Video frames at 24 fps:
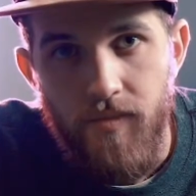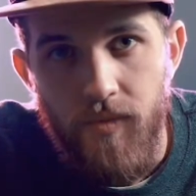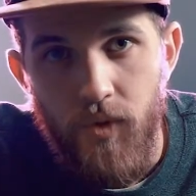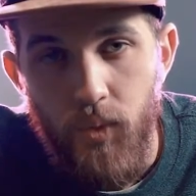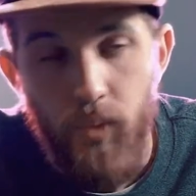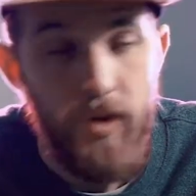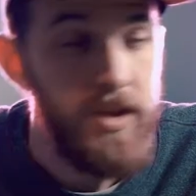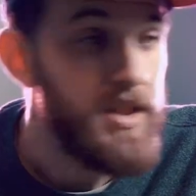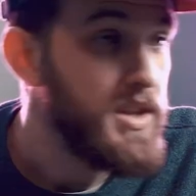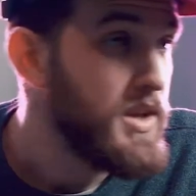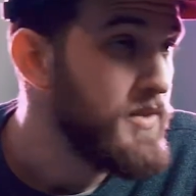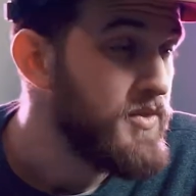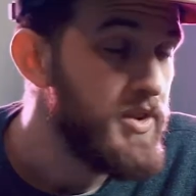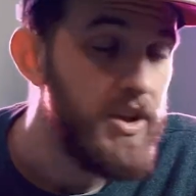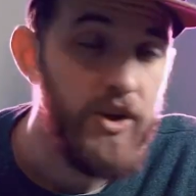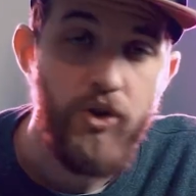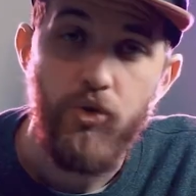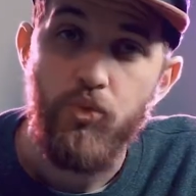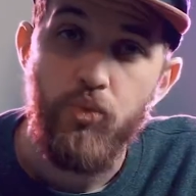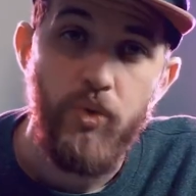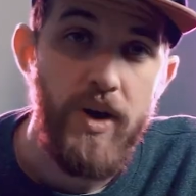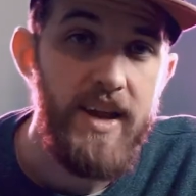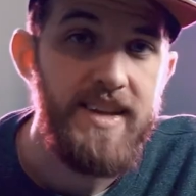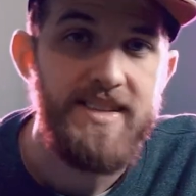We live in a
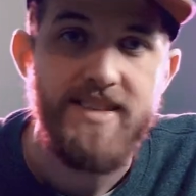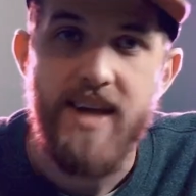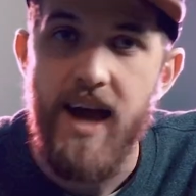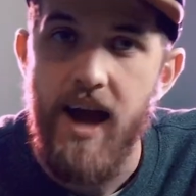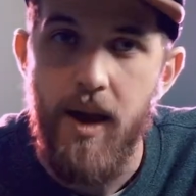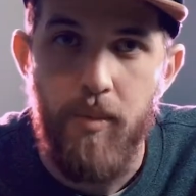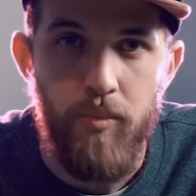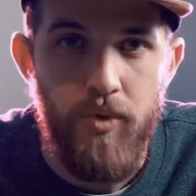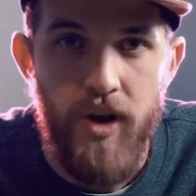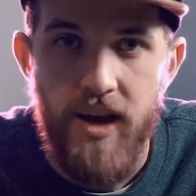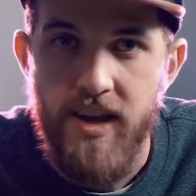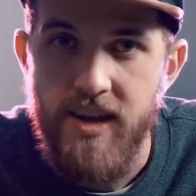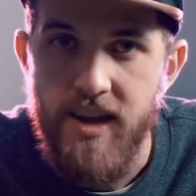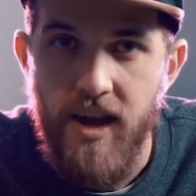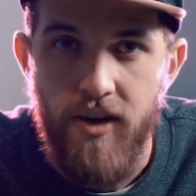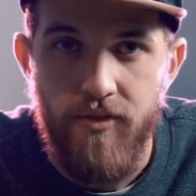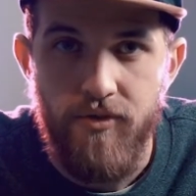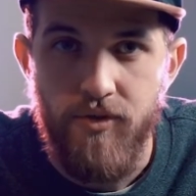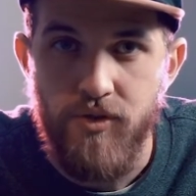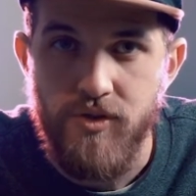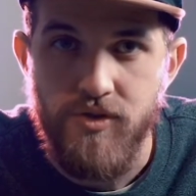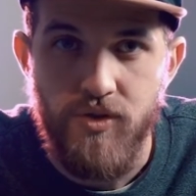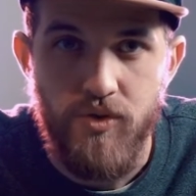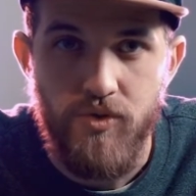great time right now
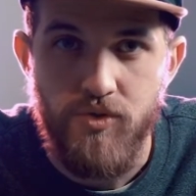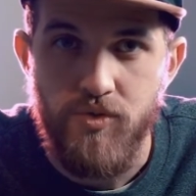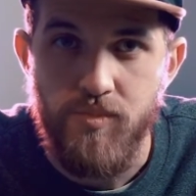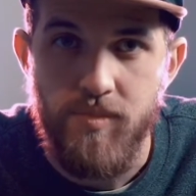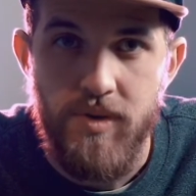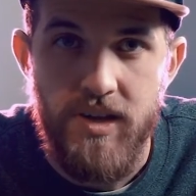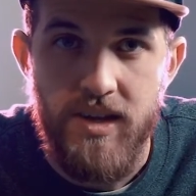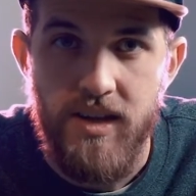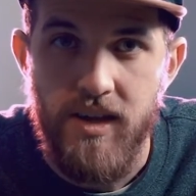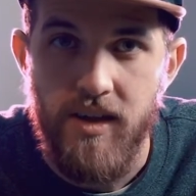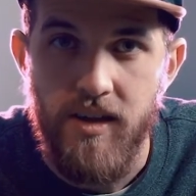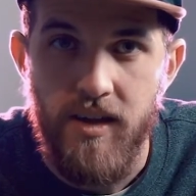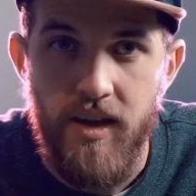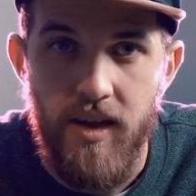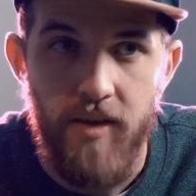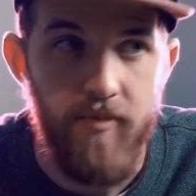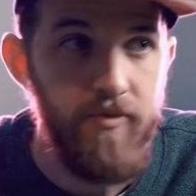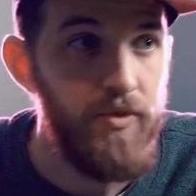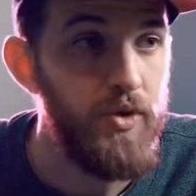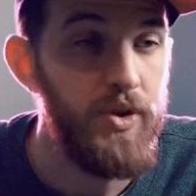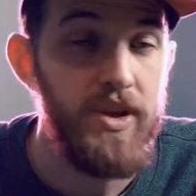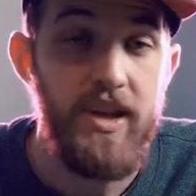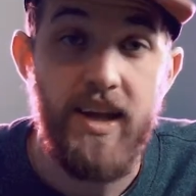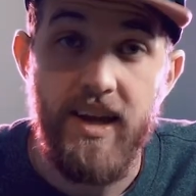for social media and
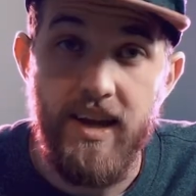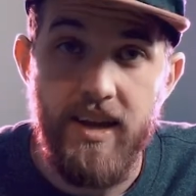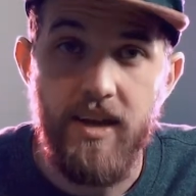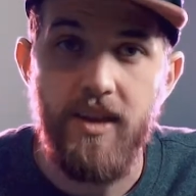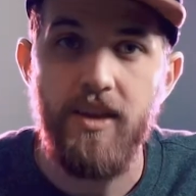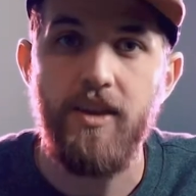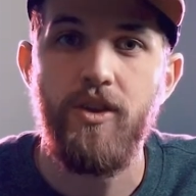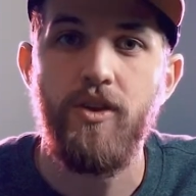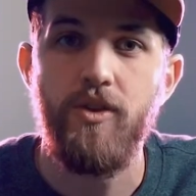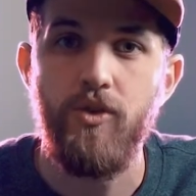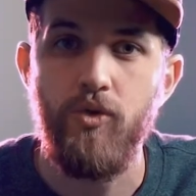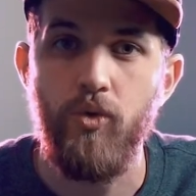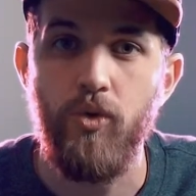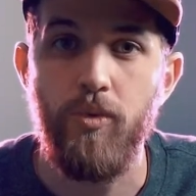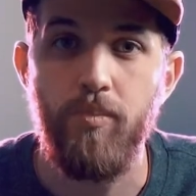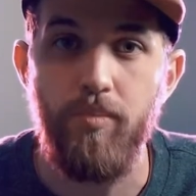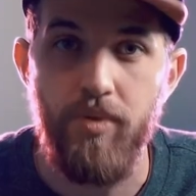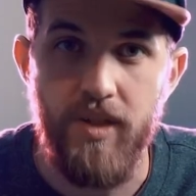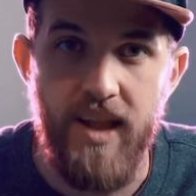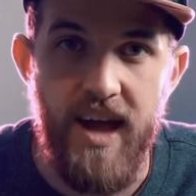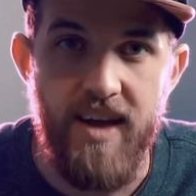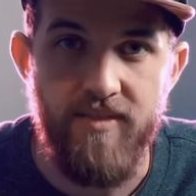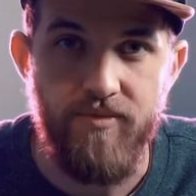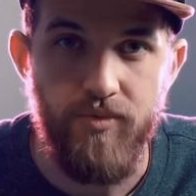for getting your
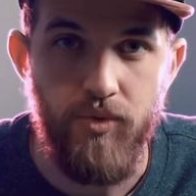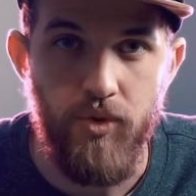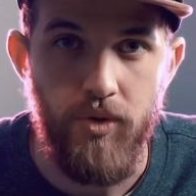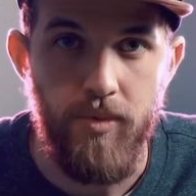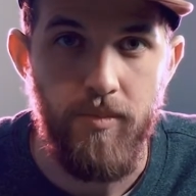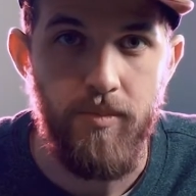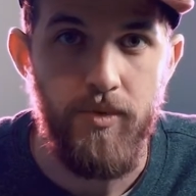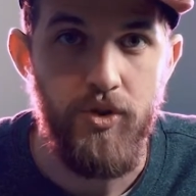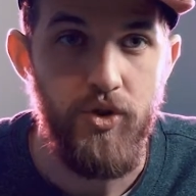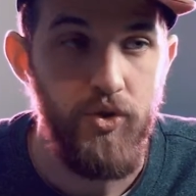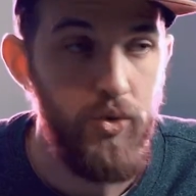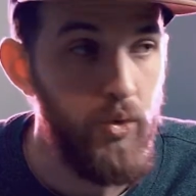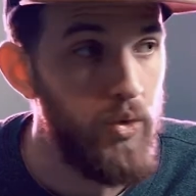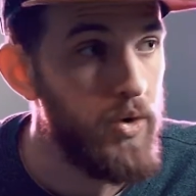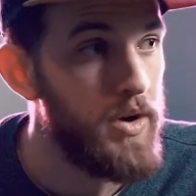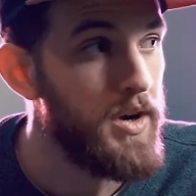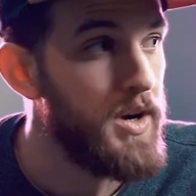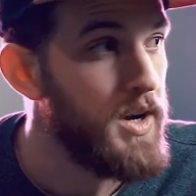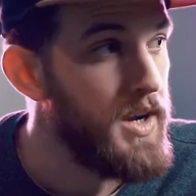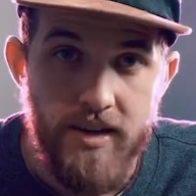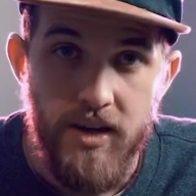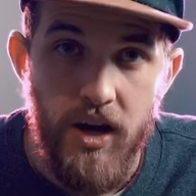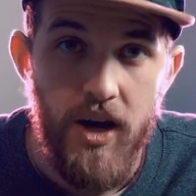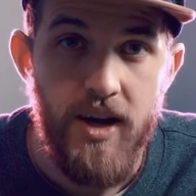platform,
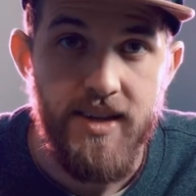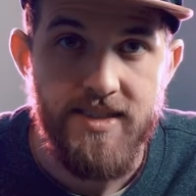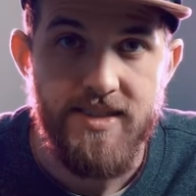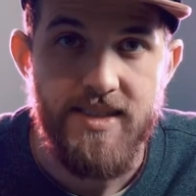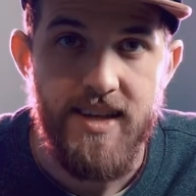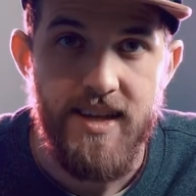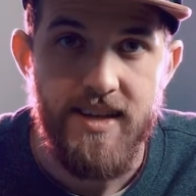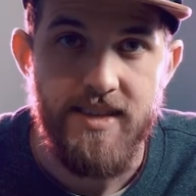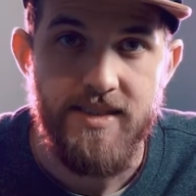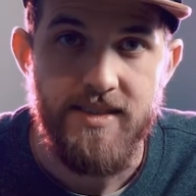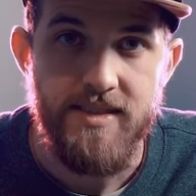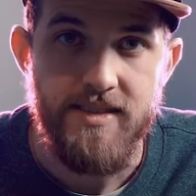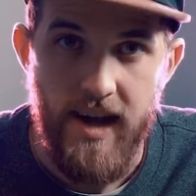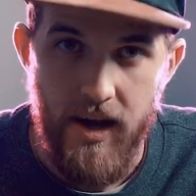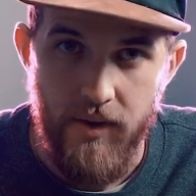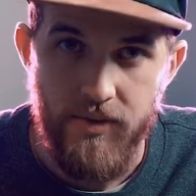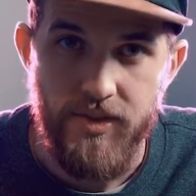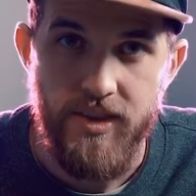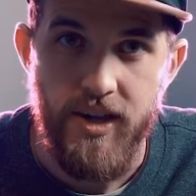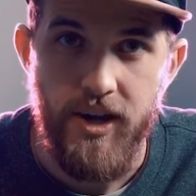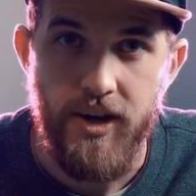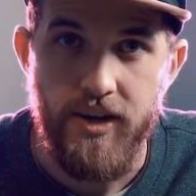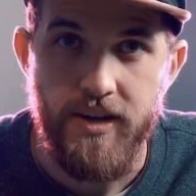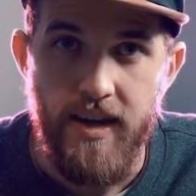your content
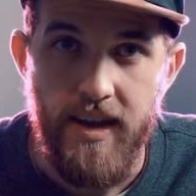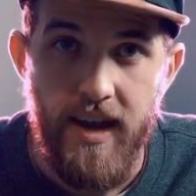out there.